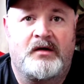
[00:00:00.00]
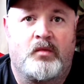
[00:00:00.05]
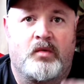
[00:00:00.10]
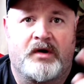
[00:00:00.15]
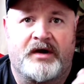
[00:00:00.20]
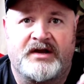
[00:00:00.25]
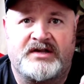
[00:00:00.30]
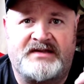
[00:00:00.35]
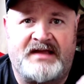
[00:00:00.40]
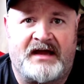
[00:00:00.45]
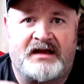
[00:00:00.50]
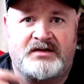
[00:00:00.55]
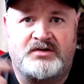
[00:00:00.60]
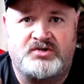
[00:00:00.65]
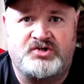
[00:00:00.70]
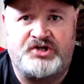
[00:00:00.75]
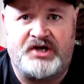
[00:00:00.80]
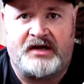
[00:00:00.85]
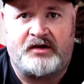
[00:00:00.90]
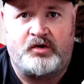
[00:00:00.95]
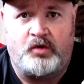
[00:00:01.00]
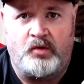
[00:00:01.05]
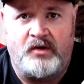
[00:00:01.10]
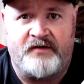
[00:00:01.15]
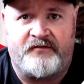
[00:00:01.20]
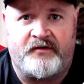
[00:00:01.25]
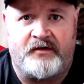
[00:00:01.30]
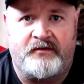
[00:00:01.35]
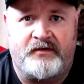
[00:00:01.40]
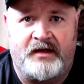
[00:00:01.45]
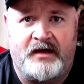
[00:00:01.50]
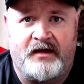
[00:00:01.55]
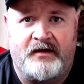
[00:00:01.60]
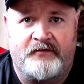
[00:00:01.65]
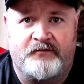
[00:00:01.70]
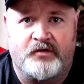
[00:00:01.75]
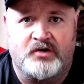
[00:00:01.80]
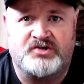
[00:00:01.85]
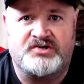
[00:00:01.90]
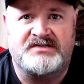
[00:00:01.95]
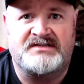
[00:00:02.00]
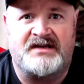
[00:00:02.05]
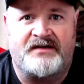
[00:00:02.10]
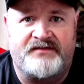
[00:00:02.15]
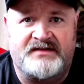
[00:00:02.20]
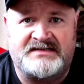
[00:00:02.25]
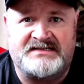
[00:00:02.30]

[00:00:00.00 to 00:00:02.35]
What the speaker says: We're going to check two different versions of